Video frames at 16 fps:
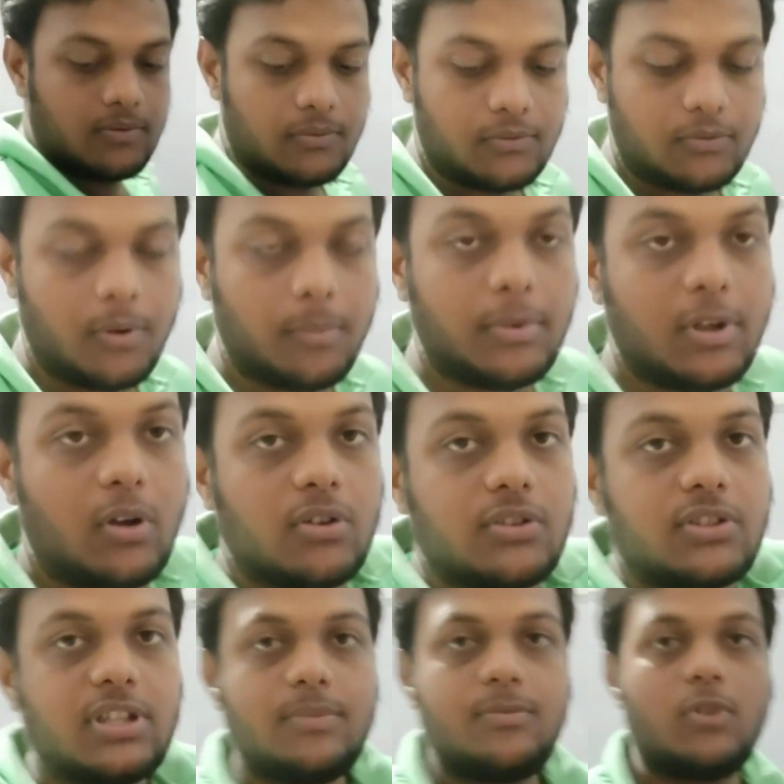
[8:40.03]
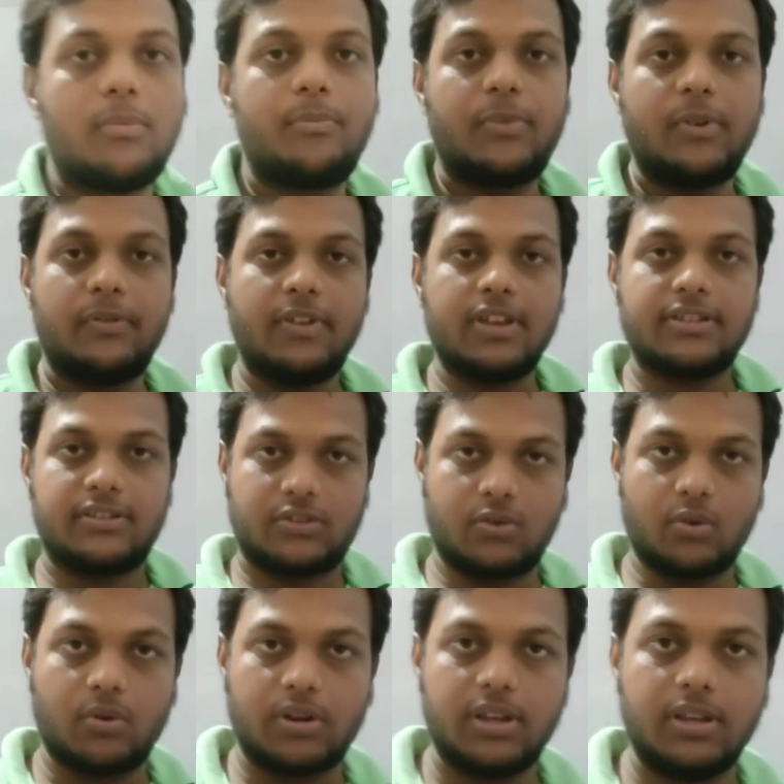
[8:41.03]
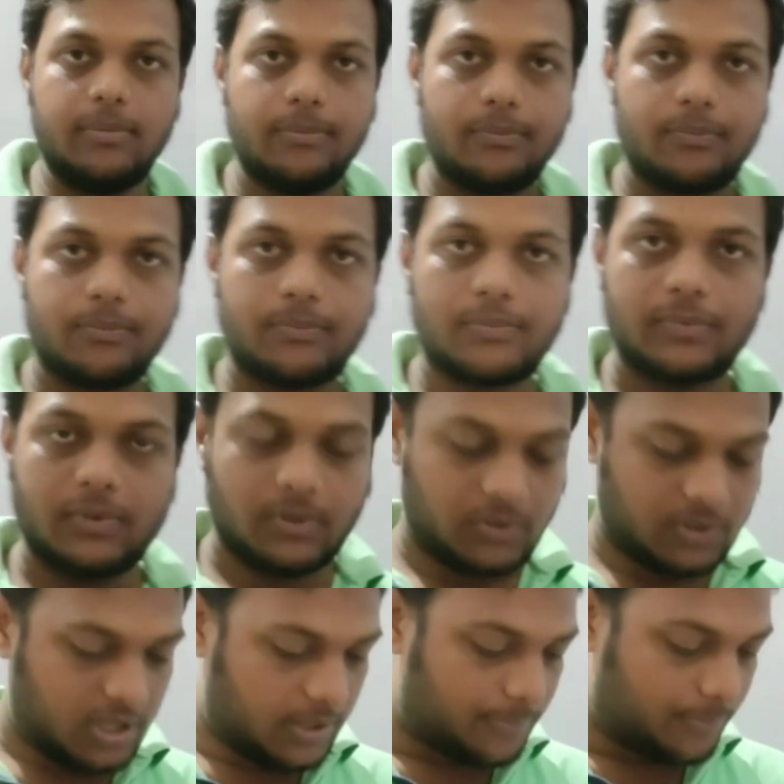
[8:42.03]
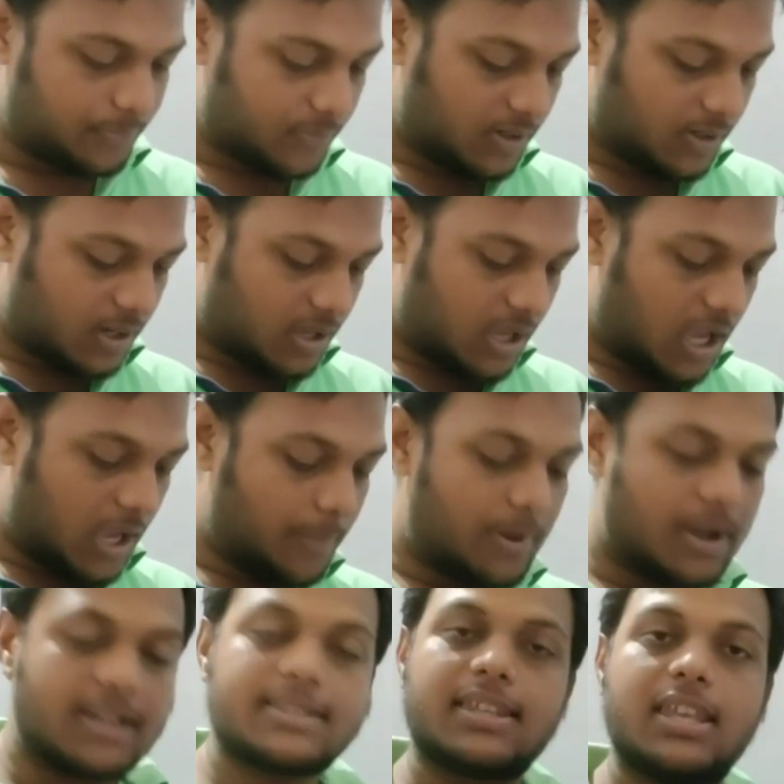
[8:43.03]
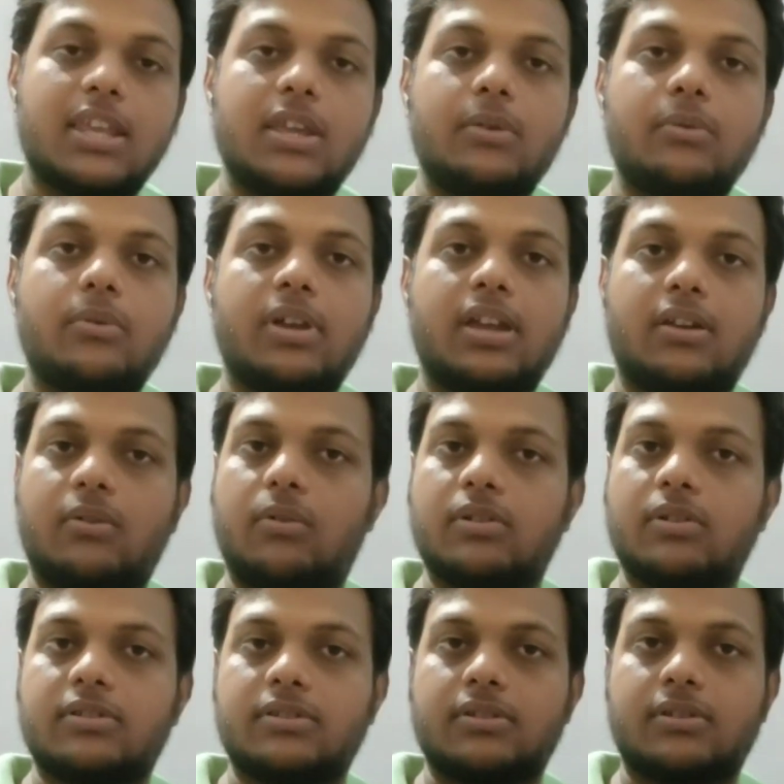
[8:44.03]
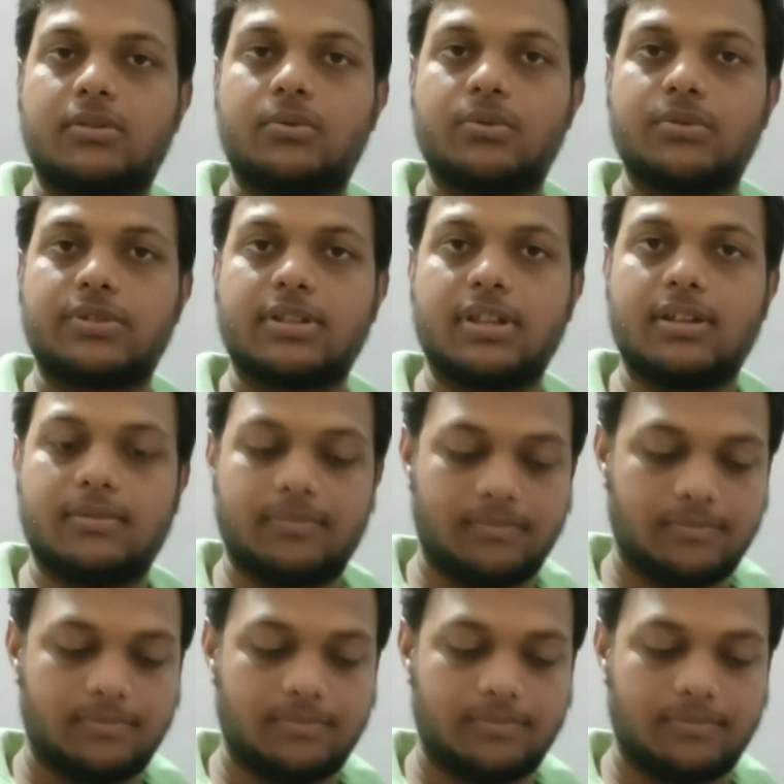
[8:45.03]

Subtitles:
from the concept of previous story, okay, I am asking you a question.